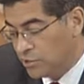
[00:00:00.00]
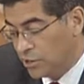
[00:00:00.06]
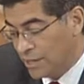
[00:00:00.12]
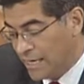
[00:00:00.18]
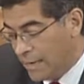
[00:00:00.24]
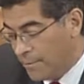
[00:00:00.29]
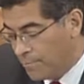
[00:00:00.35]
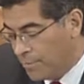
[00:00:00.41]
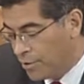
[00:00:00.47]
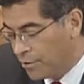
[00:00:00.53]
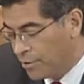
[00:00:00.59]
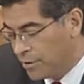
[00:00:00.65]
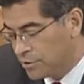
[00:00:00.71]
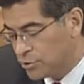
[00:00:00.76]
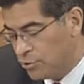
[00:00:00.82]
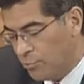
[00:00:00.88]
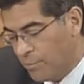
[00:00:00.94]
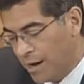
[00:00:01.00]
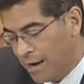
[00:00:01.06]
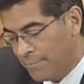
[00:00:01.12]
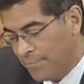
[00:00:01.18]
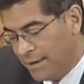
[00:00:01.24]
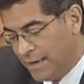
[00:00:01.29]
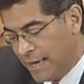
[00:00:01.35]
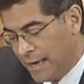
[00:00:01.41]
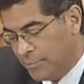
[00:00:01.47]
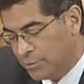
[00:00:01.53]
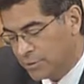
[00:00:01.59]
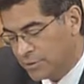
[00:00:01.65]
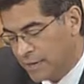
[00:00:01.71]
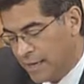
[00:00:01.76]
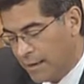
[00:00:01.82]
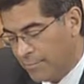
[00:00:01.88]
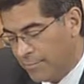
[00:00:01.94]
to keep millions who might be able
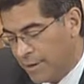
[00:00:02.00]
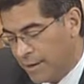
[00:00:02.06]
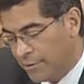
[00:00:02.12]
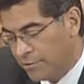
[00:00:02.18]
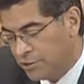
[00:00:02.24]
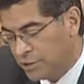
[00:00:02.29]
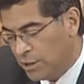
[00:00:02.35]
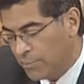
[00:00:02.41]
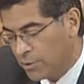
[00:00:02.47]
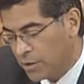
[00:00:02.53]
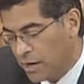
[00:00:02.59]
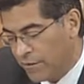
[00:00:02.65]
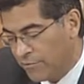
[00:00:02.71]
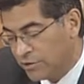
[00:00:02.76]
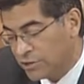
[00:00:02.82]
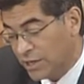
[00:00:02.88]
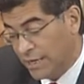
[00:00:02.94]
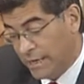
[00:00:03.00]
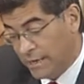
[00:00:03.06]
to get better and cheaper coverage